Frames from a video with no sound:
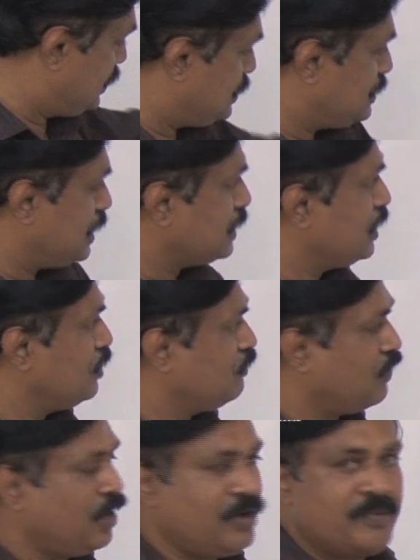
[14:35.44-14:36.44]
circuit
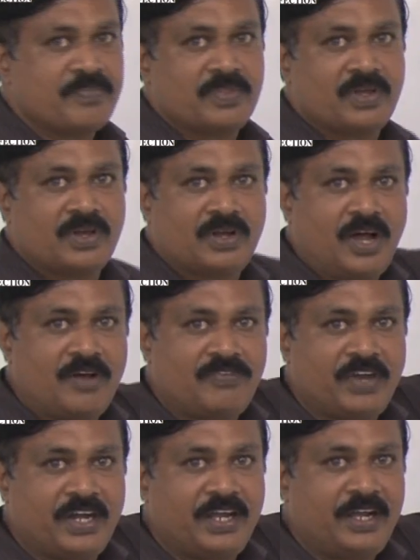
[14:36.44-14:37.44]
for
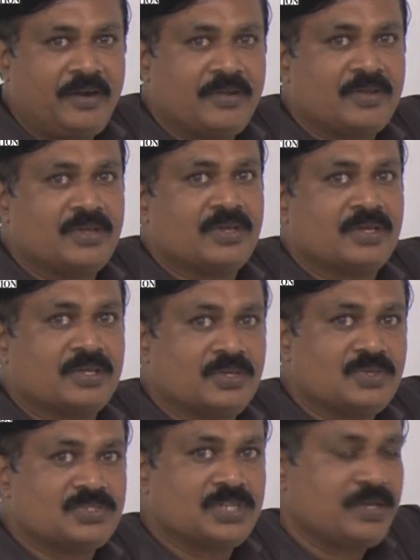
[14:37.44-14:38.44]
half adder
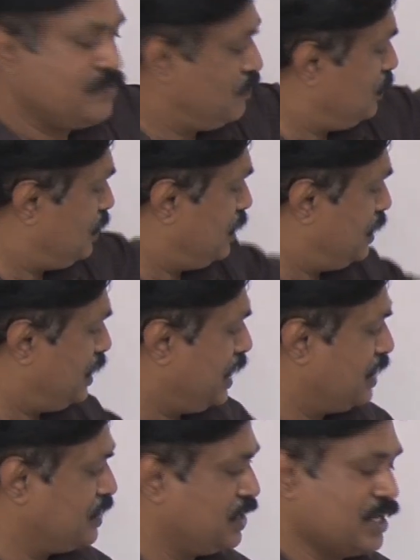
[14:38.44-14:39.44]
using
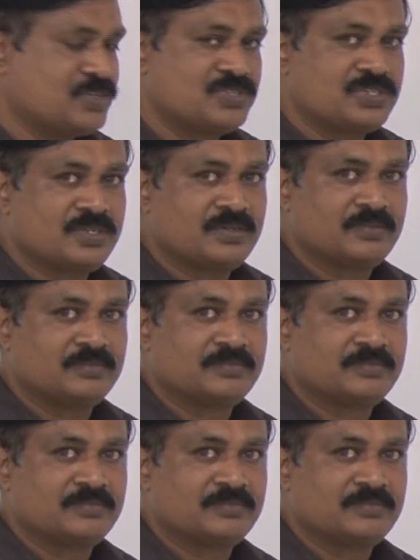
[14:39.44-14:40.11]
NAND gate.